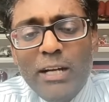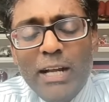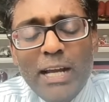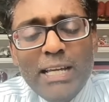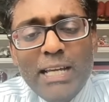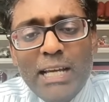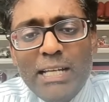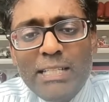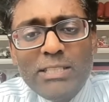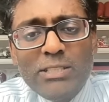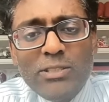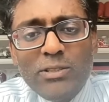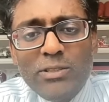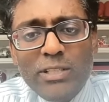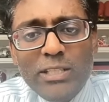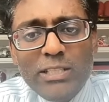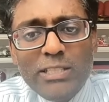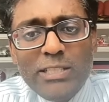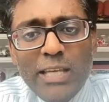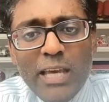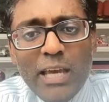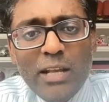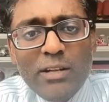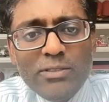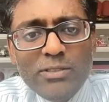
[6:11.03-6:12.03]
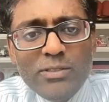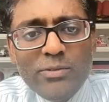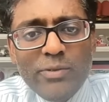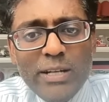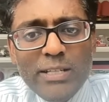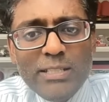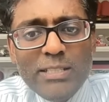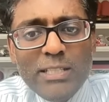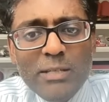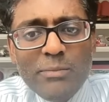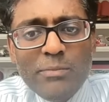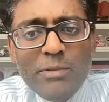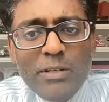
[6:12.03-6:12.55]
I, I still think Seattle's the
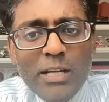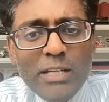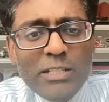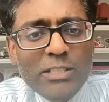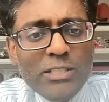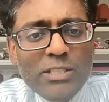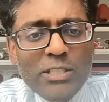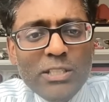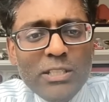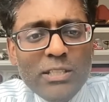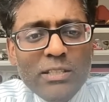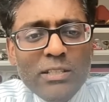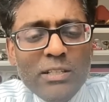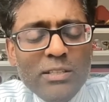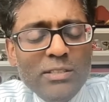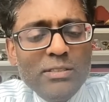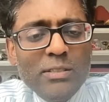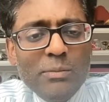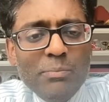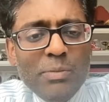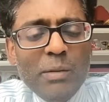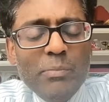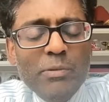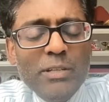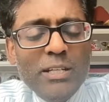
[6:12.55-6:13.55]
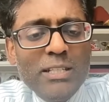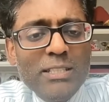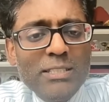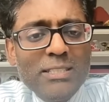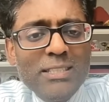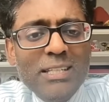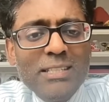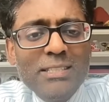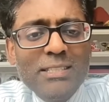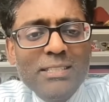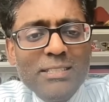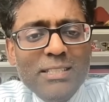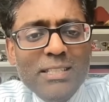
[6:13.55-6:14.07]
right team here. I just think there's the public
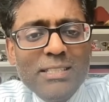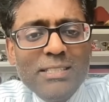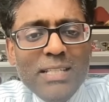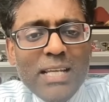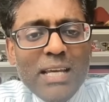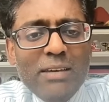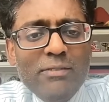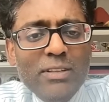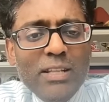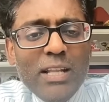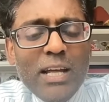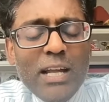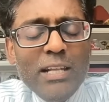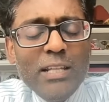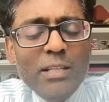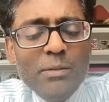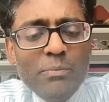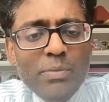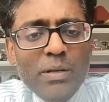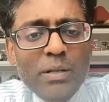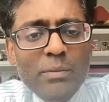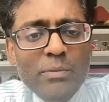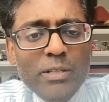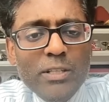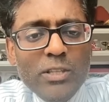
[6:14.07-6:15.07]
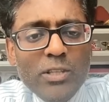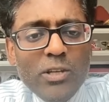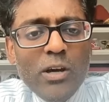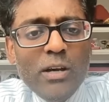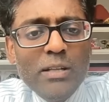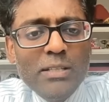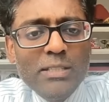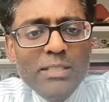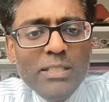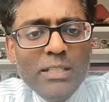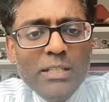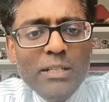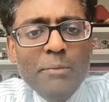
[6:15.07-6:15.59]
consensus doesn't have a lot of the public
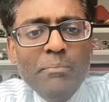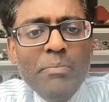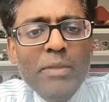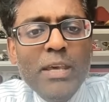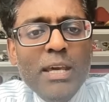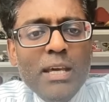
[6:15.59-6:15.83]
thoughts here.